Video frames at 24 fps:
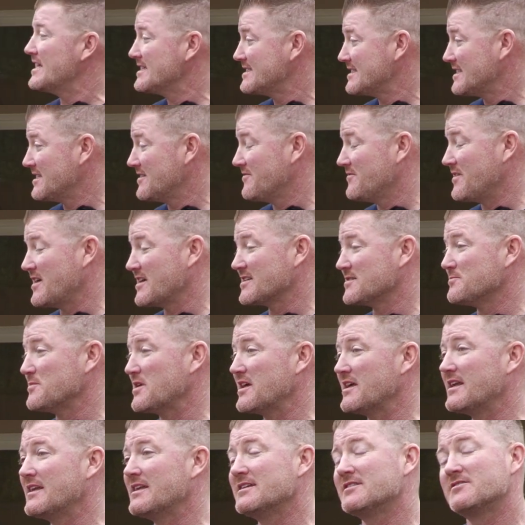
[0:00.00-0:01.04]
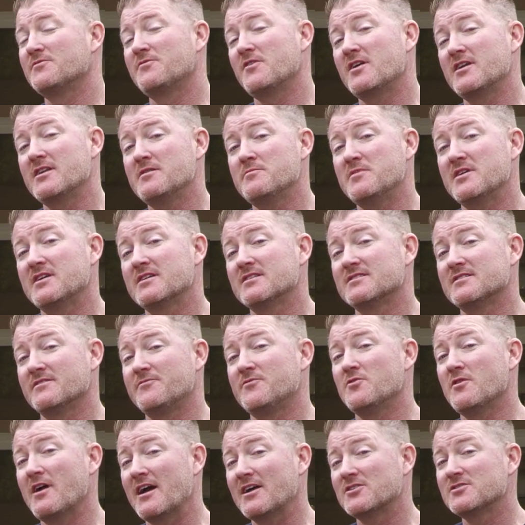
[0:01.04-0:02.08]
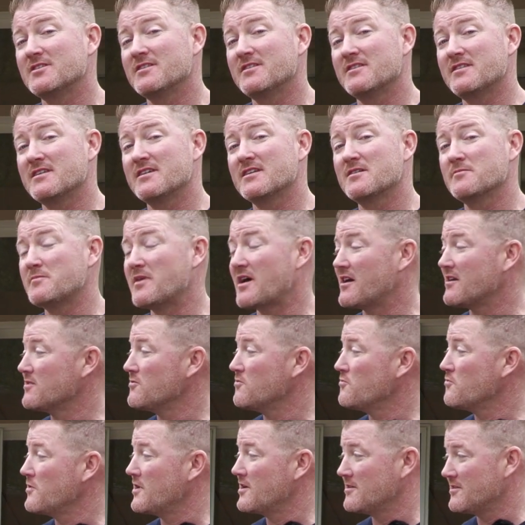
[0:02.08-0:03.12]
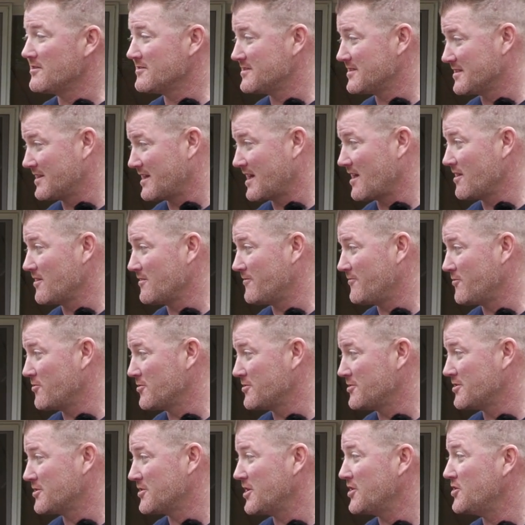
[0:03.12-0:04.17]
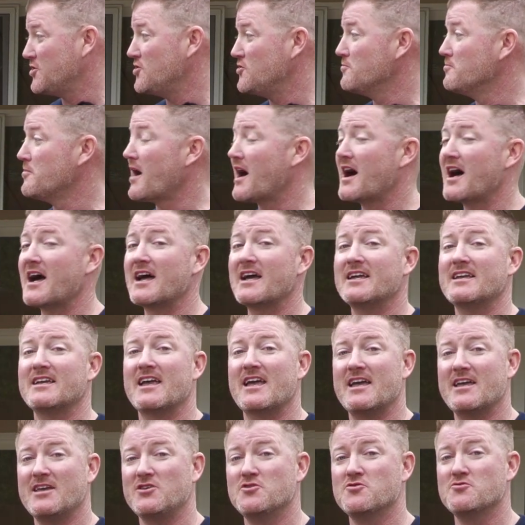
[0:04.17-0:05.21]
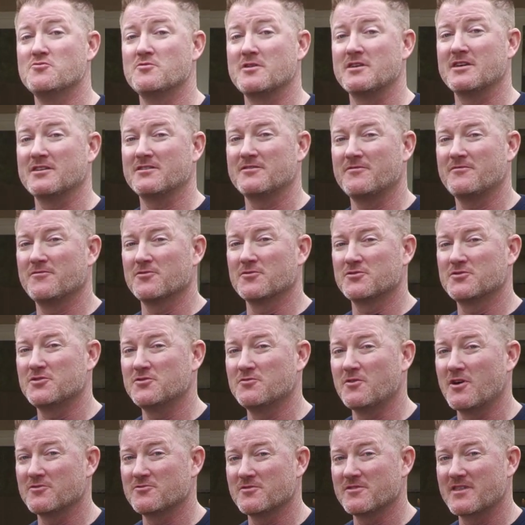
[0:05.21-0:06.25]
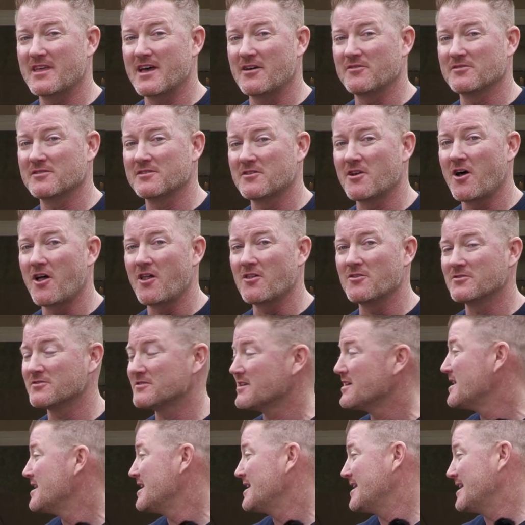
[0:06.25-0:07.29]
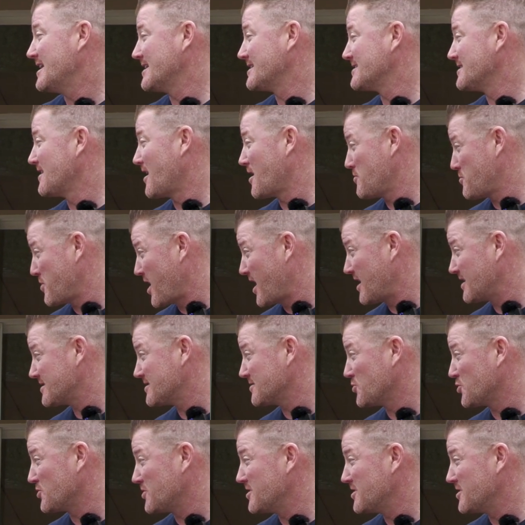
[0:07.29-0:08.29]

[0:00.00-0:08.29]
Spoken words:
is an investment, and it's funny because if you actually think about it, where else in California can you buy a unit for $200,000? It's not possible.